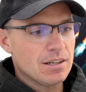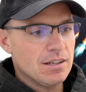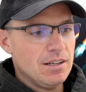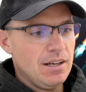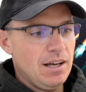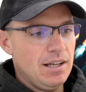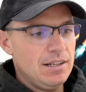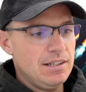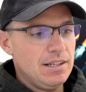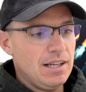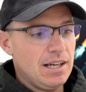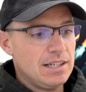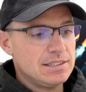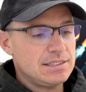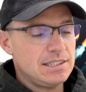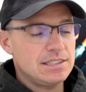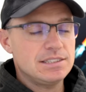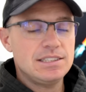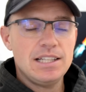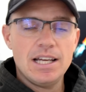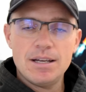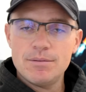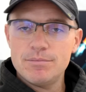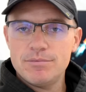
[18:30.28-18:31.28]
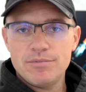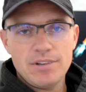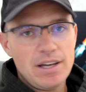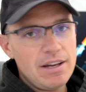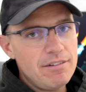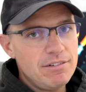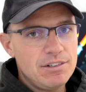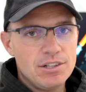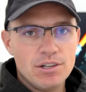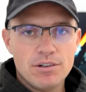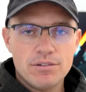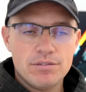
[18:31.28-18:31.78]
And I said, yeah,
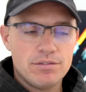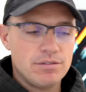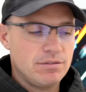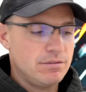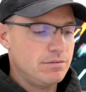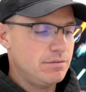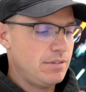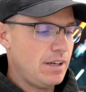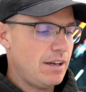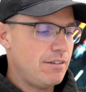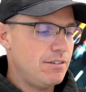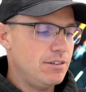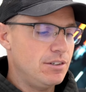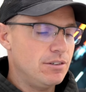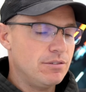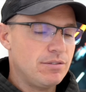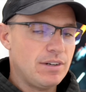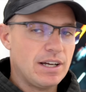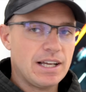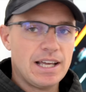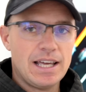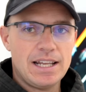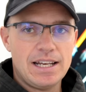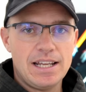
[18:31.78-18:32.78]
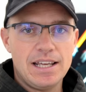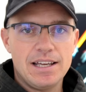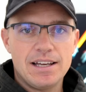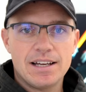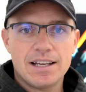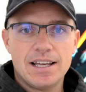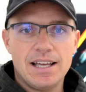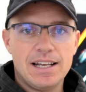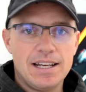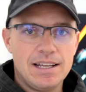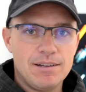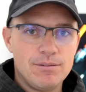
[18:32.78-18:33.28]
fair enough, I get
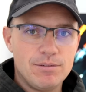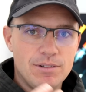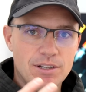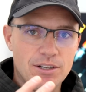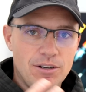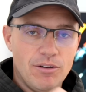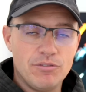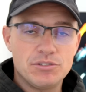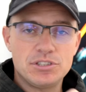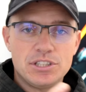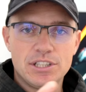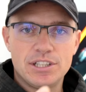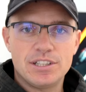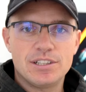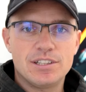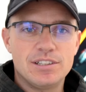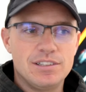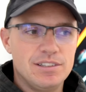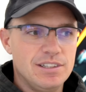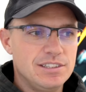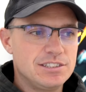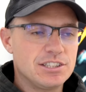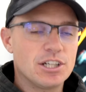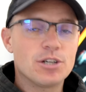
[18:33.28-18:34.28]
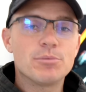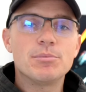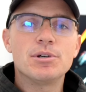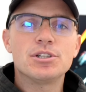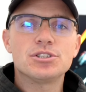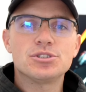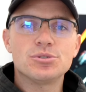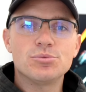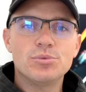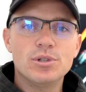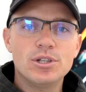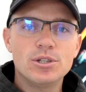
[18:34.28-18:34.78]
it. And obviously it's a
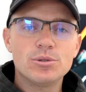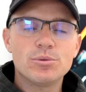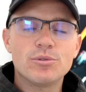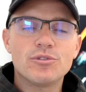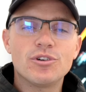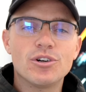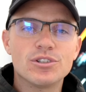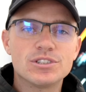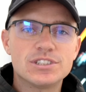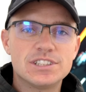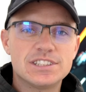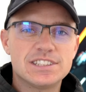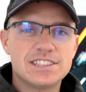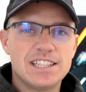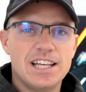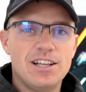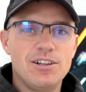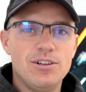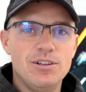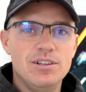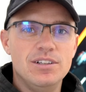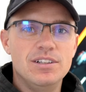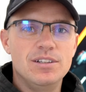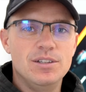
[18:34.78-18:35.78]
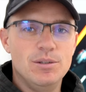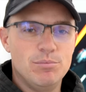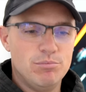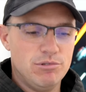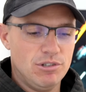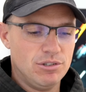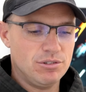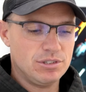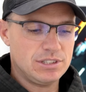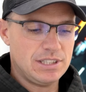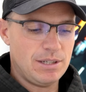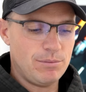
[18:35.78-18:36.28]
commercial world, we've got to sell the
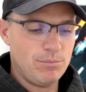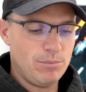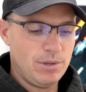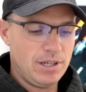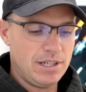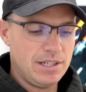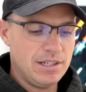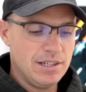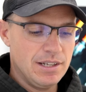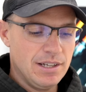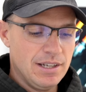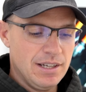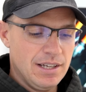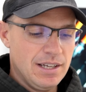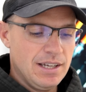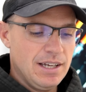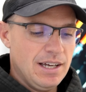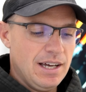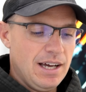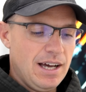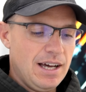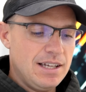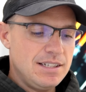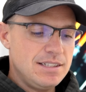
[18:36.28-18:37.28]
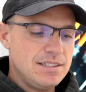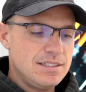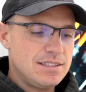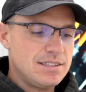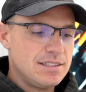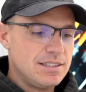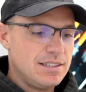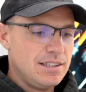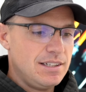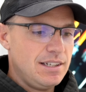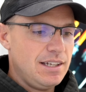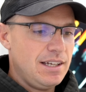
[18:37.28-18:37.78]
products, haven't we? And
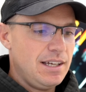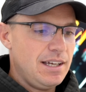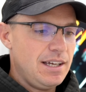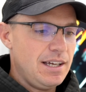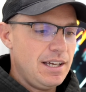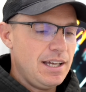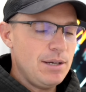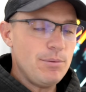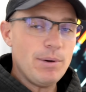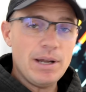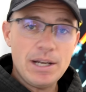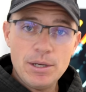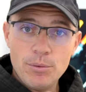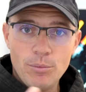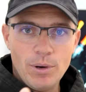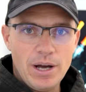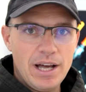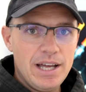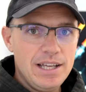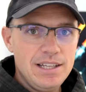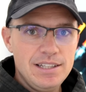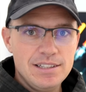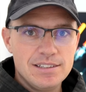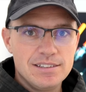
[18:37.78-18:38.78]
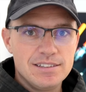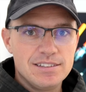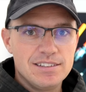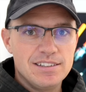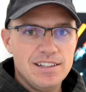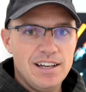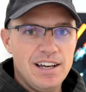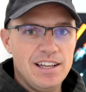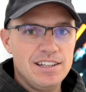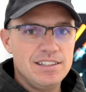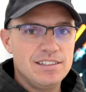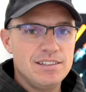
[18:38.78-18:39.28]
he went away,
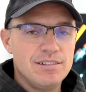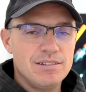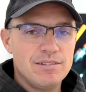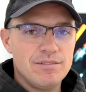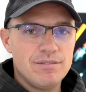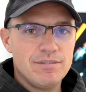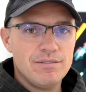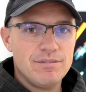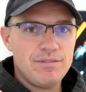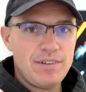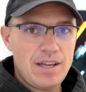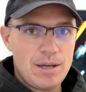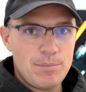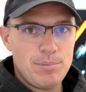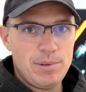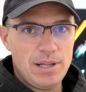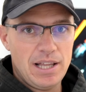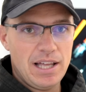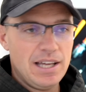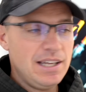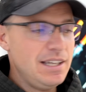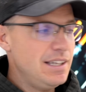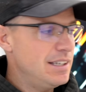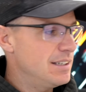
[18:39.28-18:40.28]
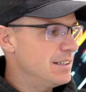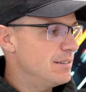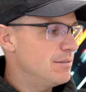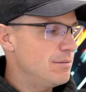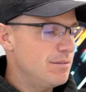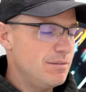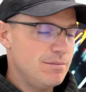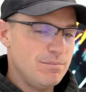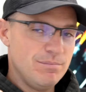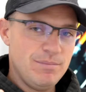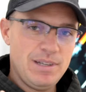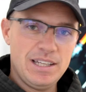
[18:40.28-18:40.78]
and fair play,
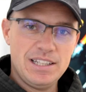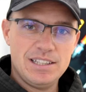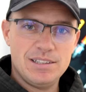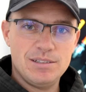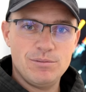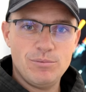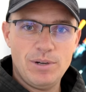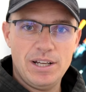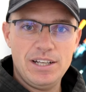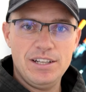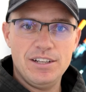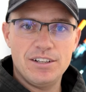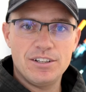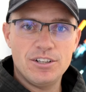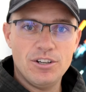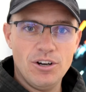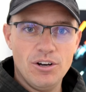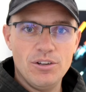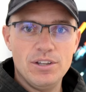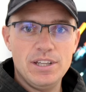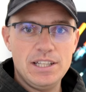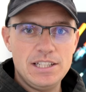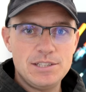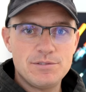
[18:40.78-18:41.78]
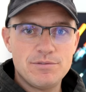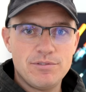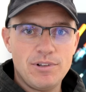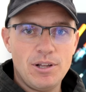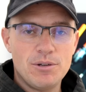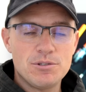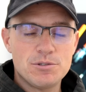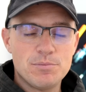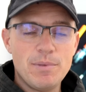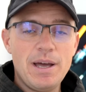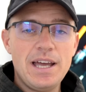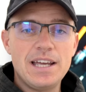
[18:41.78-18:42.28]
Mick went and got these
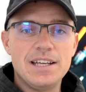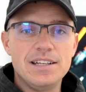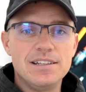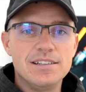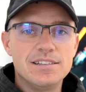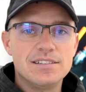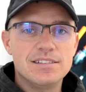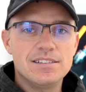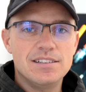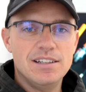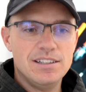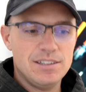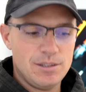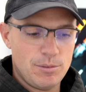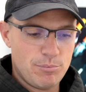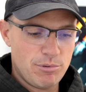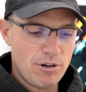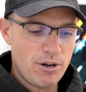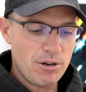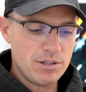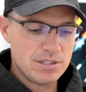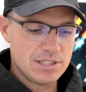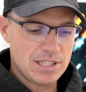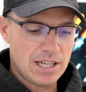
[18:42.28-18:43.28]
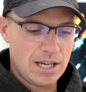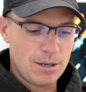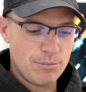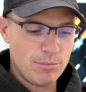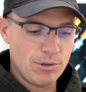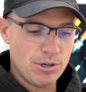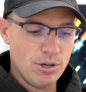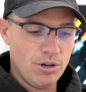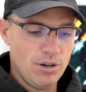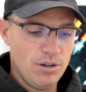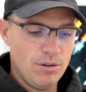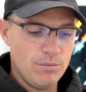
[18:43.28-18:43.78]
floats made. Prototype,
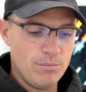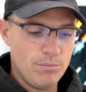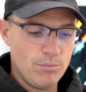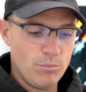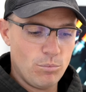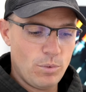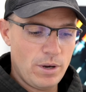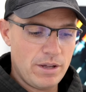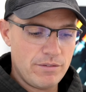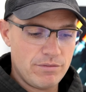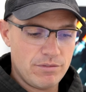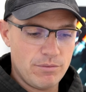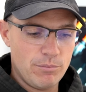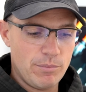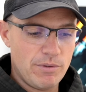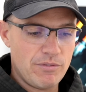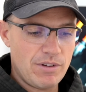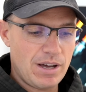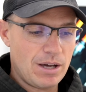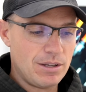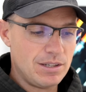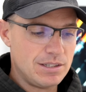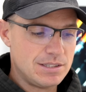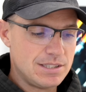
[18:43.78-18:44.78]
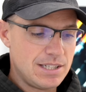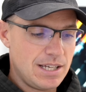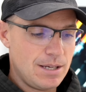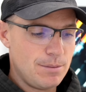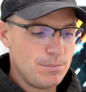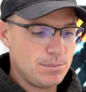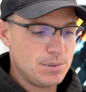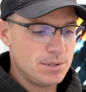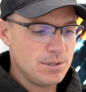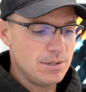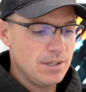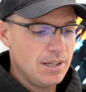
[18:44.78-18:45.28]
we got them with and without the
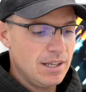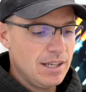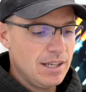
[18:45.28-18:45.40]
tips.